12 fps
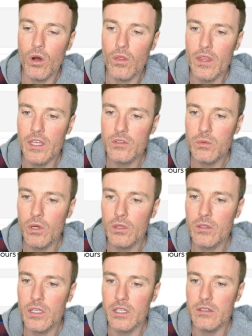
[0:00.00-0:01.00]
on this one.
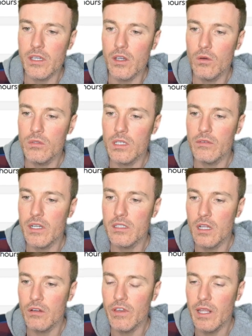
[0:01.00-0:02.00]
You can see home delivery is
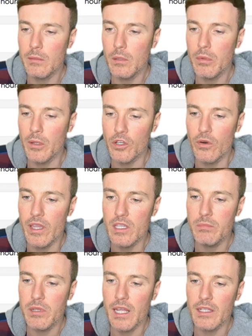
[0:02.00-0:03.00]
not available, but there is
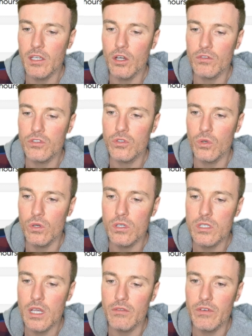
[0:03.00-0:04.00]
plenty of
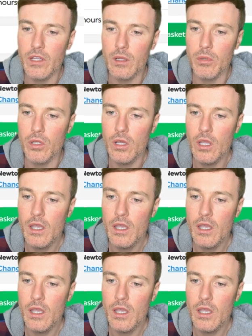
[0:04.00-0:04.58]
stores available.